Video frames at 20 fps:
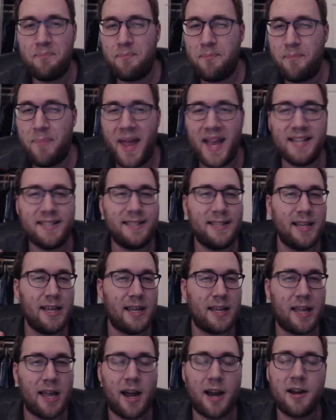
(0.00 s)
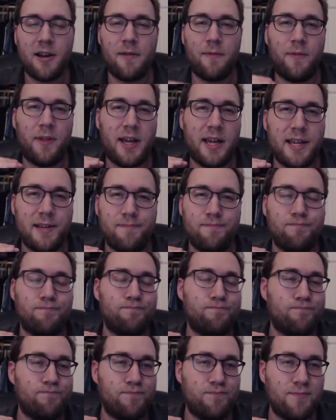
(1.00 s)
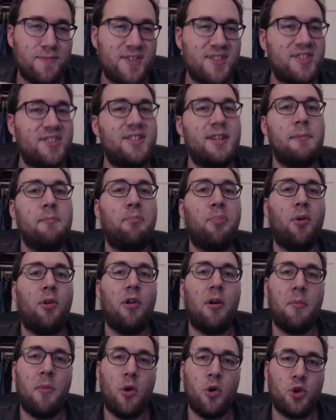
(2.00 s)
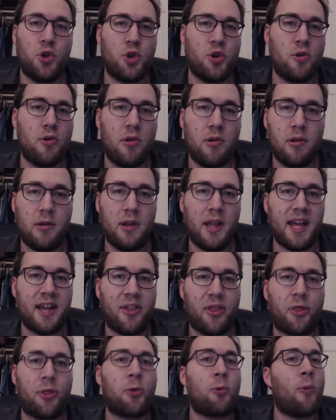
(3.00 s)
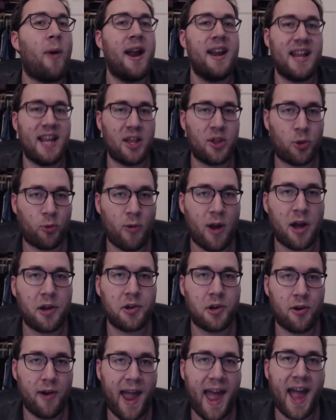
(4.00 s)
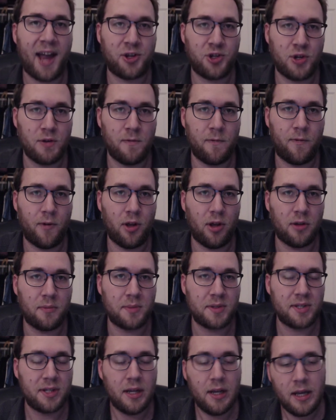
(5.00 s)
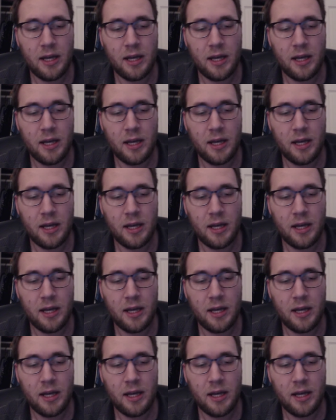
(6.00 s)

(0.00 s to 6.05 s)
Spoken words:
basic kind of like simple emotional like threading throughout your action films.